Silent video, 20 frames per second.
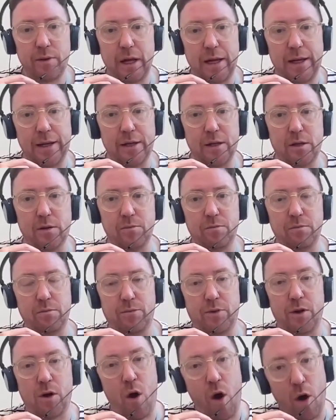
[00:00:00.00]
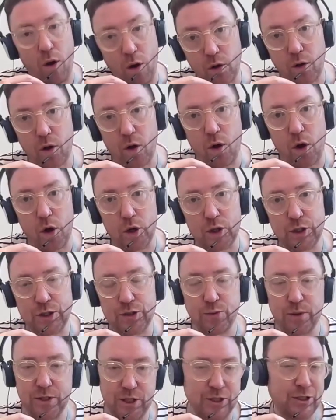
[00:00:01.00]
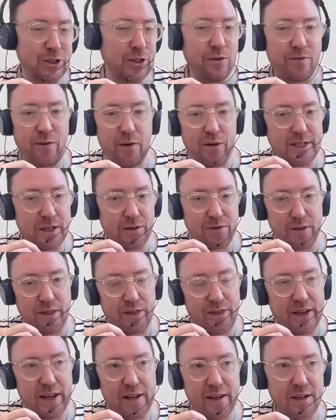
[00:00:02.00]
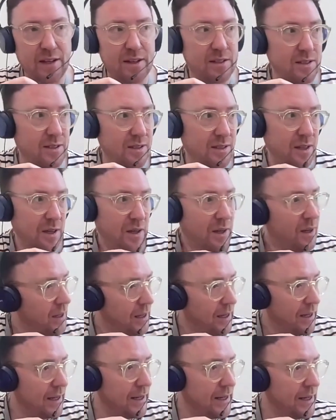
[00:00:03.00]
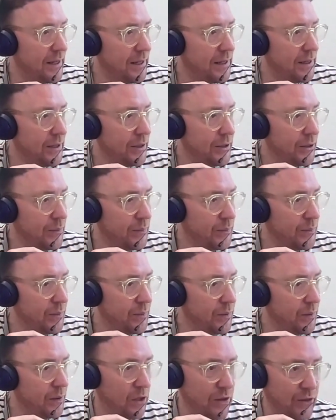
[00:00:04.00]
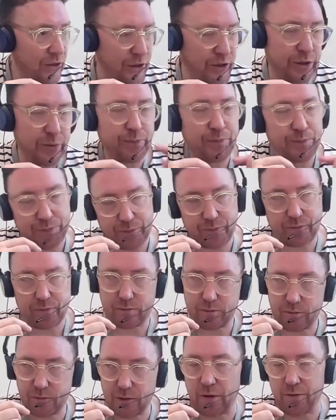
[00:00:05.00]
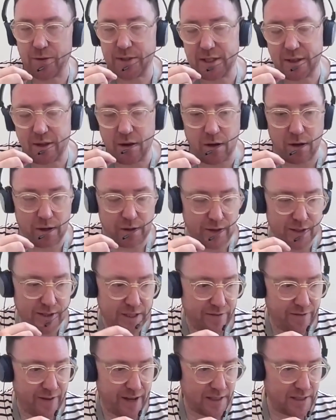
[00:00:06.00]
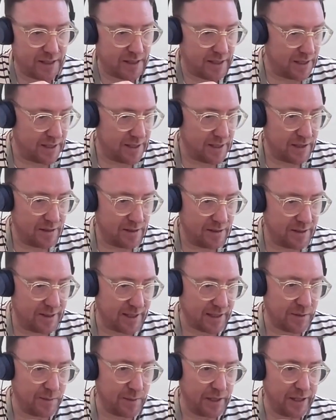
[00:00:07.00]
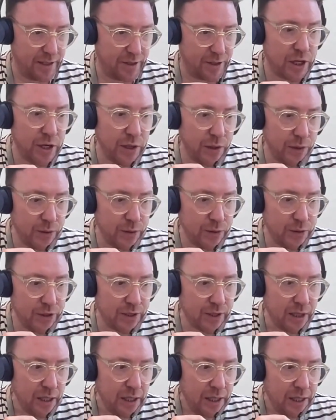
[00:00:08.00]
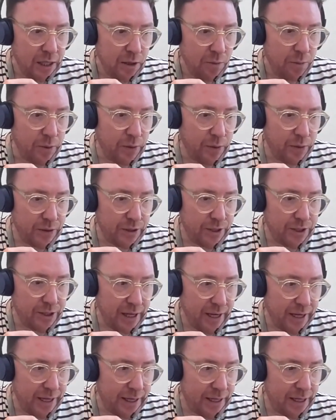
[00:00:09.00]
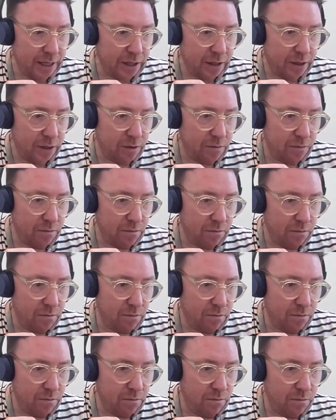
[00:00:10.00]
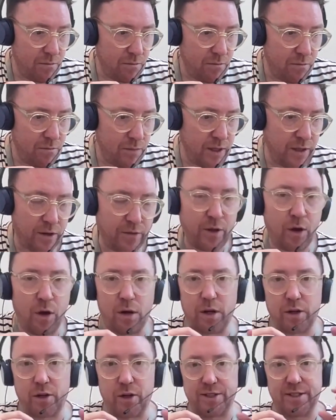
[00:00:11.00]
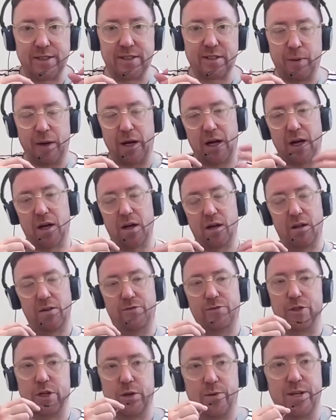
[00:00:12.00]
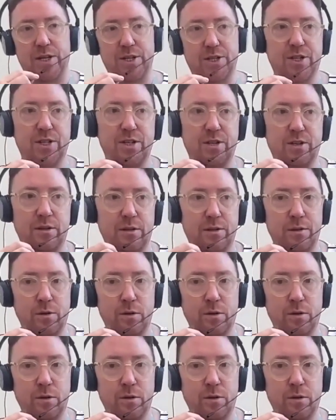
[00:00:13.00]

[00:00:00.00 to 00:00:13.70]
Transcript: the Holocaust, which are two very different things. Although obviously the Holocaust affected 6 million Jews, but the Holocaust is a part of Jewish